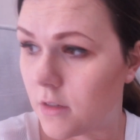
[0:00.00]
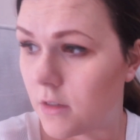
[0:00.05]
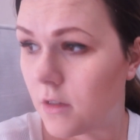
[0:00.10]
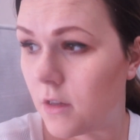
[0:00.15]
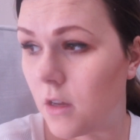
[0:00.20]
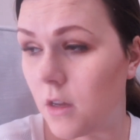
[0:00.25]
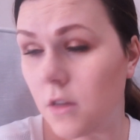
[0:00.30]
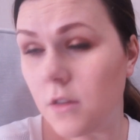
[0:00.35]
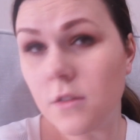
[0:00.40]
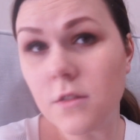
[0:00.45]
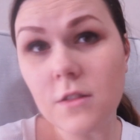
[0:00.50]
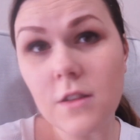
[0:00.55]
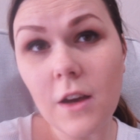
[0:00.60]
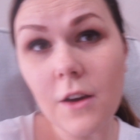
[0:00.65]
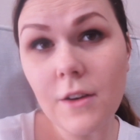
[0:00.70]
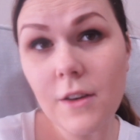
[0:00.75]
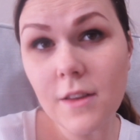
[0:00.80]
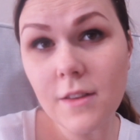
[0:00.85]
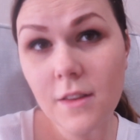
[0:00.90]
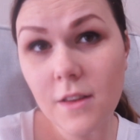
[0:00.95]
So
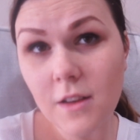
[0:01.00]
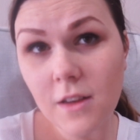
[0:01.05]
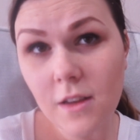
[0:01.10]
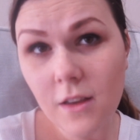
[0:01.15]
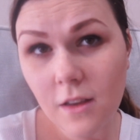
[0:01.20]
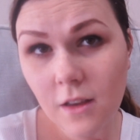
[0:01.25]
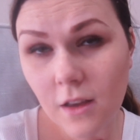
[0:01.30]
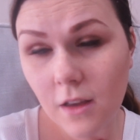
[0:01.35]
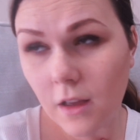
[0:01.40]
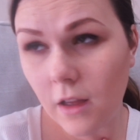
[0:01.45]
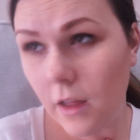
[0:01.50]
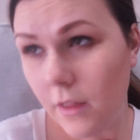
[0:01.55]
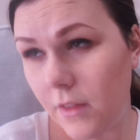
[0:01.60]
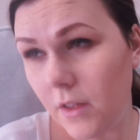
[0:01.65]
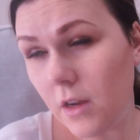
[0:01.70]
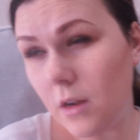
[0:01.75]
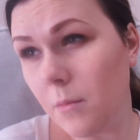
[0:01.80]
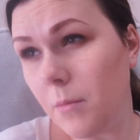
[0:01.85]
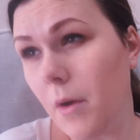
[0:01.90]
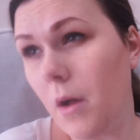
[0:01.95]
now he's eating, and
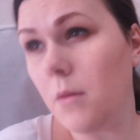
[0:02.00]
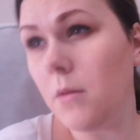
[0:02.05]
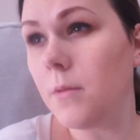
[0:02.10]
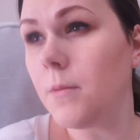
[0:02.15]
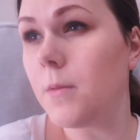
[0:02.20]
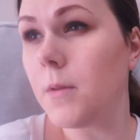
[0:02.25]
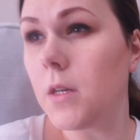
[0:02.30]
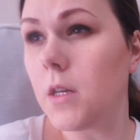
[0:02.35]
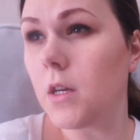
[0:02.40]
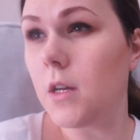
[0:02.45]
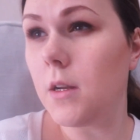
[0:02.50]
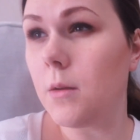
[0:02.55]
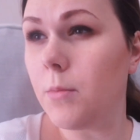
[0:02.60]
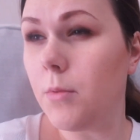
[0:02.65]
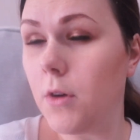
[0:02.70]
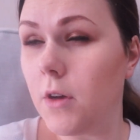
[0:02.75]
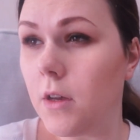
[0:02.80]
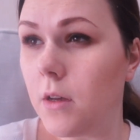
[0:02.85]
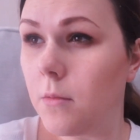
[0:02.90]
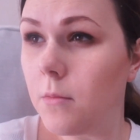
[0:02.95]
then I'm probably gonna
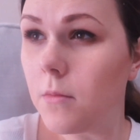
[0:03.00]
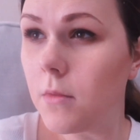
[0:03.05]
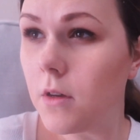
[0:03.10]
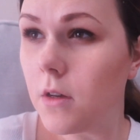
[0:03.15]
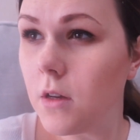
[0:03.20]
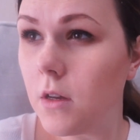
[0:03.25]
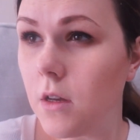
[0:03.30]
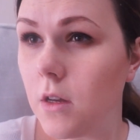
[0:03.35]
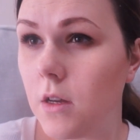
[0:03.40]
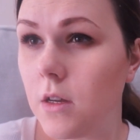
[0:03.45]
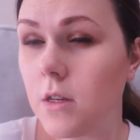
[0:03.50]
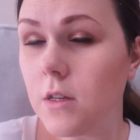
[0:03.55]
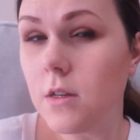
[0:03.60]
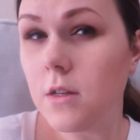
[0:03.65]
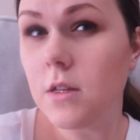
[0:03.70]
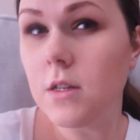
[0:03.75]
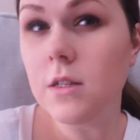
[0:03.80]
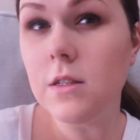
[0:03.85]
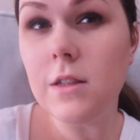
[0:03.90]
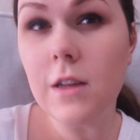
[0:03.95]
put him
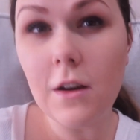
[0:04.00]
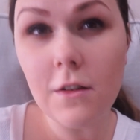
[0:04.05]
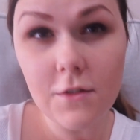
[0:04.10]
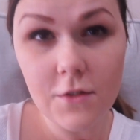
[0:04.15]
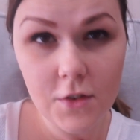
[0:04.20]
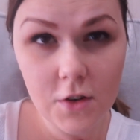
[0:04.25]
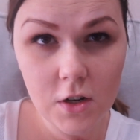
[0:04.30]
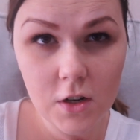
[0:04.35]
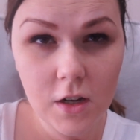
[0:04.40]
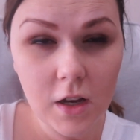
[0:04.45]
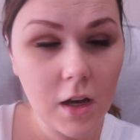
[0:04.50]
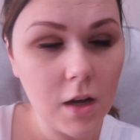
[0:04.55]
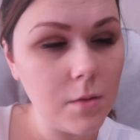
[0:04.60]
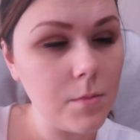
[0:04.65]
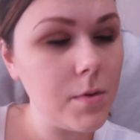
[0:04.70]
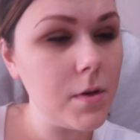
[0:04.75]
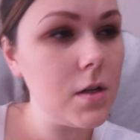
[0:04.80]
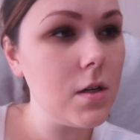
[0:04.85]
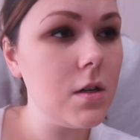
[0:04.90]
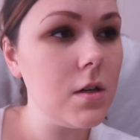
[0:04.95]
down for a nap.